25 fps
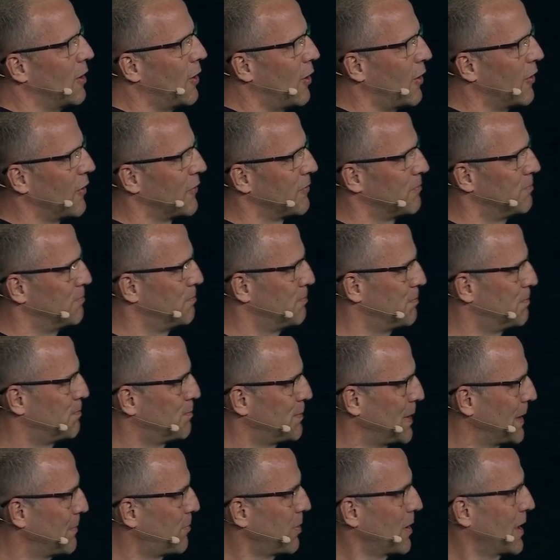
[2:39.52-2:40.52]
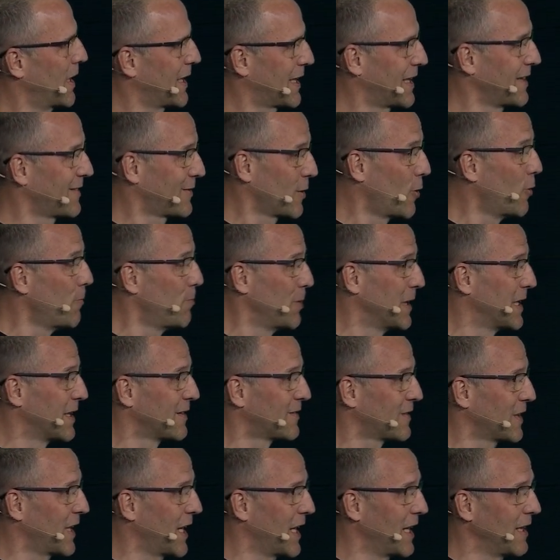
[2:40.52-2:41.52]
of people, at least openly
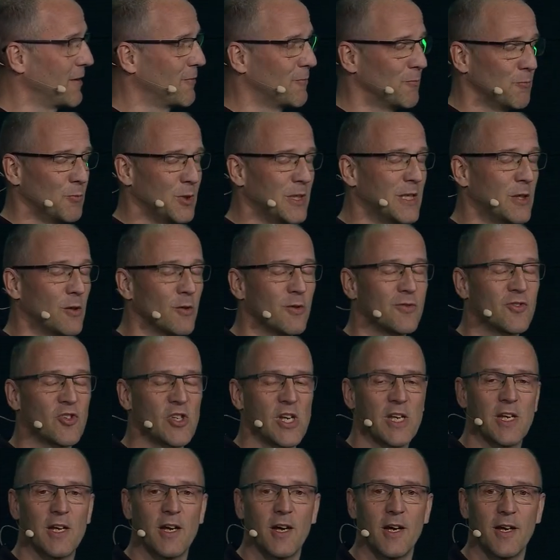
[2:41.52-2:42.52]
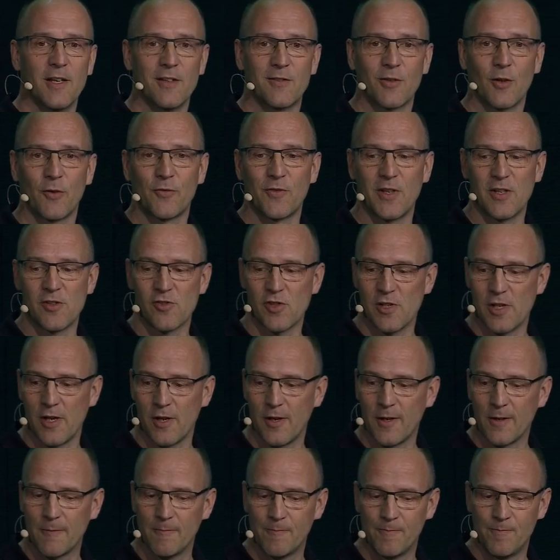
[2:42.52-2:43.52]
saying, we use Gen AI in software engineering?